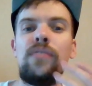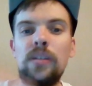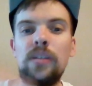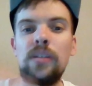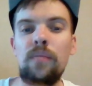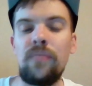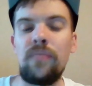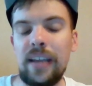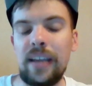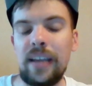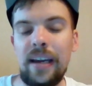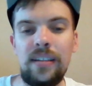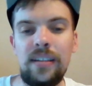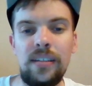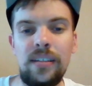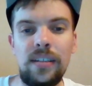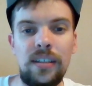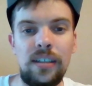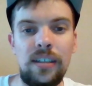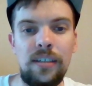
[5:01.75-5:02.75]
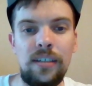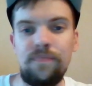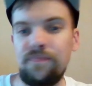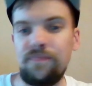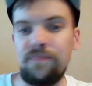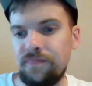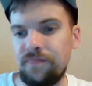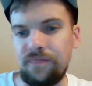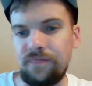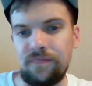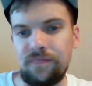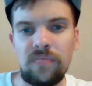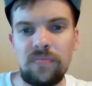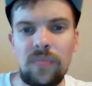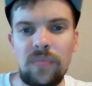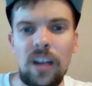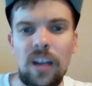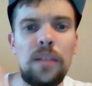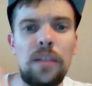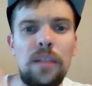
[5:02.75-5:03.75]
something like the
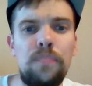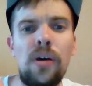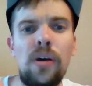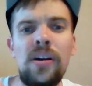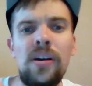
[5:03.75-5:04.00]
Punk